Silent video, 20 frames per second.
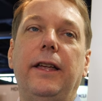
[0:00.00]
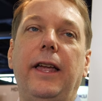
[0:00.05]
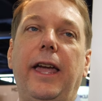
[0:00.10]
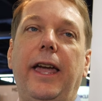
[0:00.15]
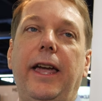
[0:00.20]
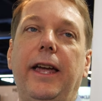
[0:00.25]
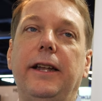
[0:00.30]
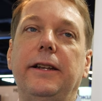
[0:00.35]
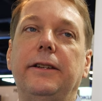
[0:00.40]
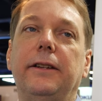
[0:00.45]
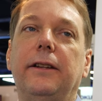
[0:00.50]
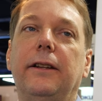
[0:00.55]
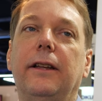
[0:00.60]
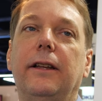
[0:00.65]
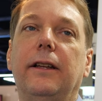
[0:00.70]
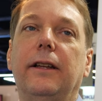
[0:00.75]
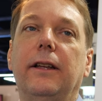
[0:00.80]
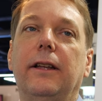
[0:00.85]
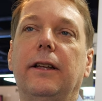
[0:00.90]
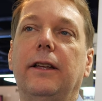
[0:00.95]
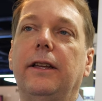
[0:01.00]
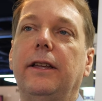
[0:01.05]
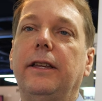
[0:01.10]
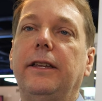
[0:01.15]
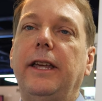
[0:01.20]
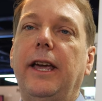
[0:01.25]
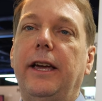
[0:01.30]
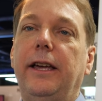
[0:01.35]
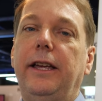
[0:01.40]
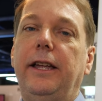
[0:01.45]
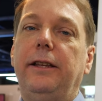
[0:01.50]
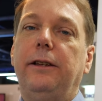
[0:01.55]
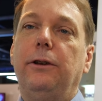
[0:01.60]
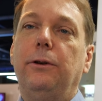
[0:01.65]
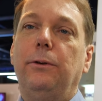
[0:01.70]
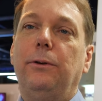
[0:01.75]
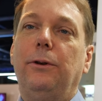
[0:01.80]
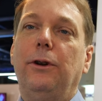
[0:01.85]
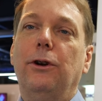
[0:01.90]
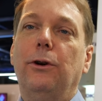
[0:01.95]
And yeah,
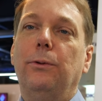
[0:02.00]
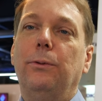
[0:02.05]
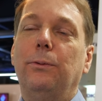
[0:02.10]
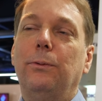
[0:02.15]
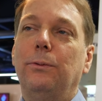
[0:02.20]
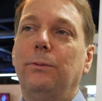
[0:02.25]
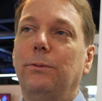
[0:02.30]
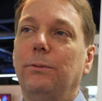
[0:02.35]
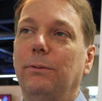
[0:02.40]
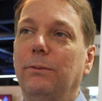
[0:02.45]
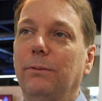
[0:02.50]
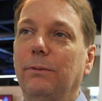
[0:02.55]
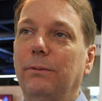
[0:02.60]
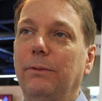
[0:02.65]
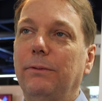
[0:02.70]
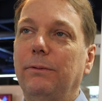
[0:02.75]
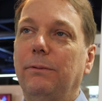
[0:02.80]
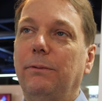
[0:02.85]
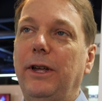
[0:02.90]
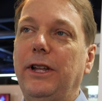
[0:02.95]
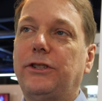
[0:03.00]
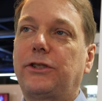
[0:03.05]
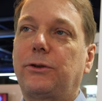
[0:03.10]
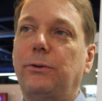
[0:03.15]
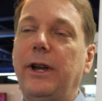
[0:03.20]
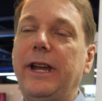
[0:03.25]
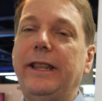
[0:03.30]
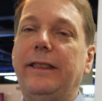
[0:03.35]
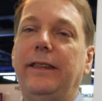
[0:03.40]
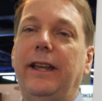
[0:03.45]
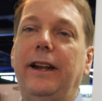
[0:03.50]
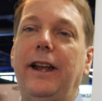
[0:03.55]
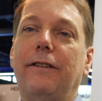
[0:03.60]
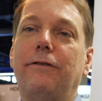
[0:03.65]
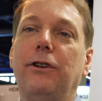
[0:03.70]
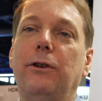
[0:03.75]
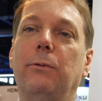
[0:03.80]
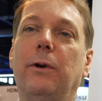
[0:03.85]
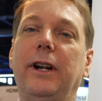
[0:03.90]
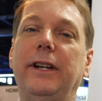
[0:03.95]
you know, it's great that
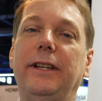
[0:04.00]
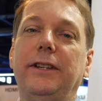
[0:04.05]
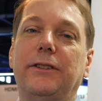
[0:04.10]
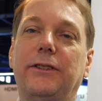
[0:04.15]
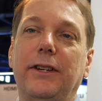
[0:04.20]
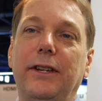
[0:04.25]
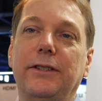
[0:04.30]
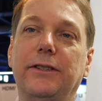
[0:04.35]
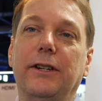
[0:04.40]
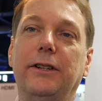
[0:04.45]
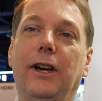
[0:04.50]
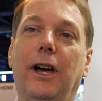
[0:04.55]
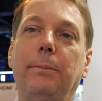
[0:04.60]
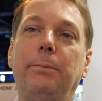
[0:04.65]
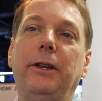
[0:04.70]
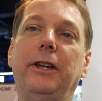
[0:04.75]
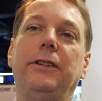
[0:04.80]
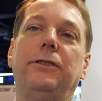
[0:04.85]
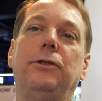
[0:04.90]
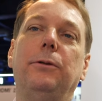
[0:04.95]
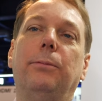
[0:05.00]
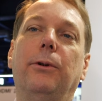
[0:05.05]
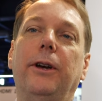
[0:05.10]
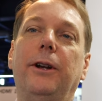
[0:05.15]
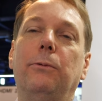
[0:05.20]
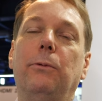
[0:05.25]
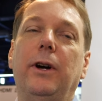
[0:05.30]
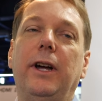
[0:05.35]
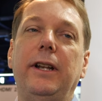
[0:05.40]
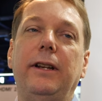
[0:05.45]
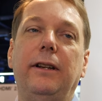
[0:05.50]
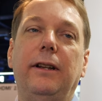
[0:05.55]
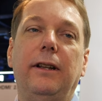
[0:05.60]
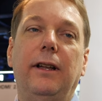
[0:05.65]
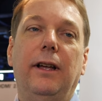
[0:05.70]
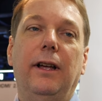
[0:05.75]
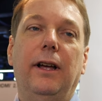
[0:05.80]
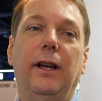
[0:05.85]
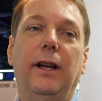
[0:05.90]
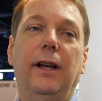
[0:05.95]
everyone is adopting 2.1
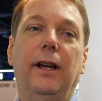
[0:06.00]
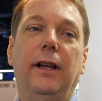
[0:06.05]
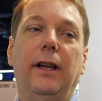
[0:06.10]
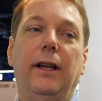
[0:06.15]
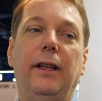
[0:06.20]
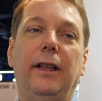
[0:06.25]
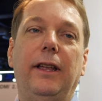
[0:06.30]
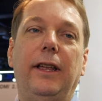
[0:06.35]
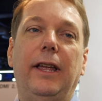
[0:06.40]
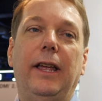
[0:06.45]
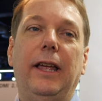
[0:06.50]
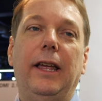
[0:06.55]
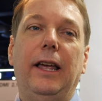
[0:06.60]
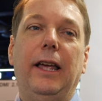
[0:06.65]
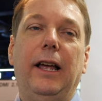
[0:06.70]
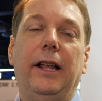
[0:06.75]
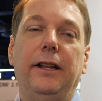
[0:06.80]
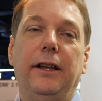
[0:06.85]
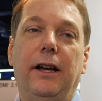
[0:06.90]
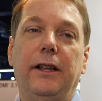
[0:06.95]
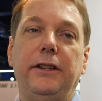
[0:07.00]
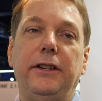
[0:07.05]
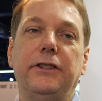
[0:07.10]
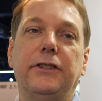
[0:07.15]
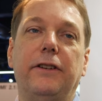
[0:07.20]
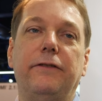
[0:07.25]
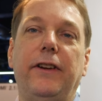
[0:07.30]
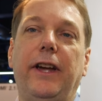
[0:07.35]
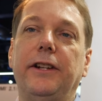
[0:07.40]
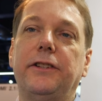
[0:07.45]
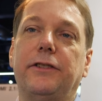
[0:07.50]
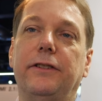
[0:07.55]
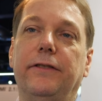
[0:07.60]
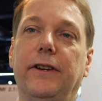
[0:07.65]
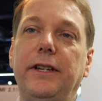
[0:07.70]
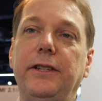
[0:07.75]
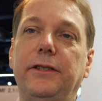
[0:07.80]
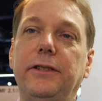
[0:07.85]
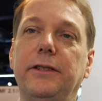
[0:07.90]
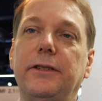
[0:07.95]
on these advanced
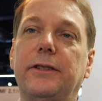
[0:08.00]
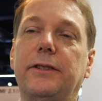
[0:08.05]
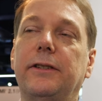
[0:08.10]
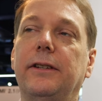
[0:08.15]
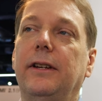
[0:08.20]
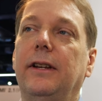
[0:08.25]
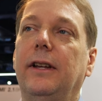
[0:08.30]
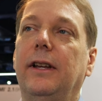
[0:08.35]
devices.